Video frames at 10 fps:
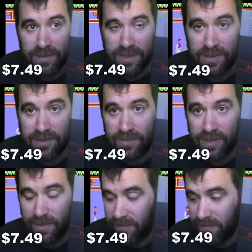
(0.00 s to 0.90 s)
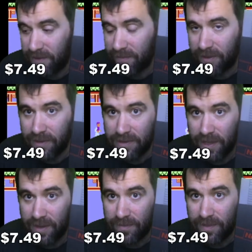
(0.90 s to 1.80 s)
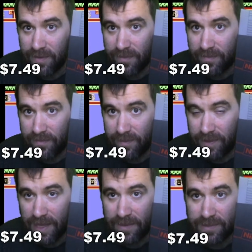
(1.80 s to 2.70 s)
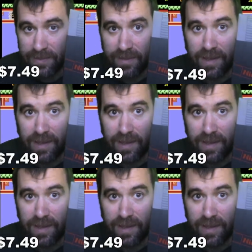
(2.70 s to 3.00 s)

But is one of my favorite all-time games,